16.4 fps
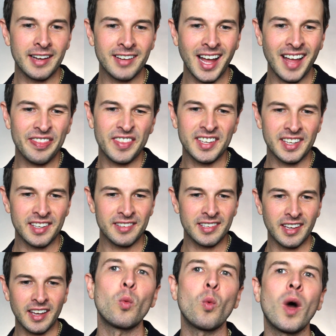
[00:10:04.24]
I got
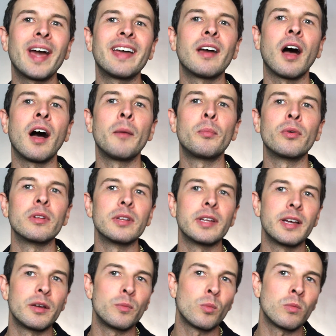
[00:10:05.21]
the, the white
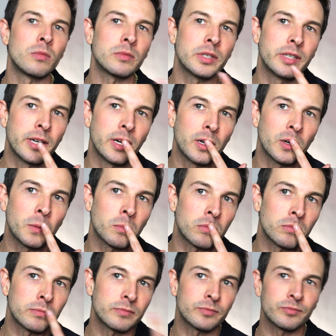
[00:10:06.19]
upper lip, you know.
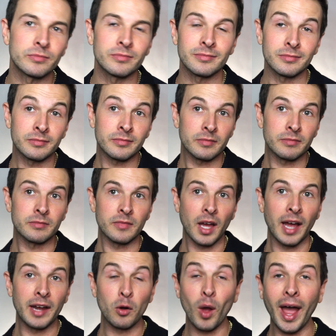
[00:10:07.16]

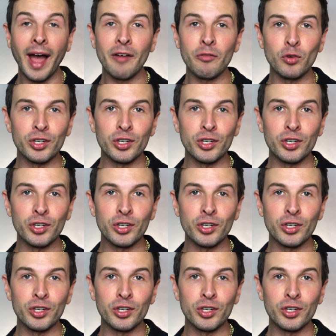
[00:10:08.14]
I don't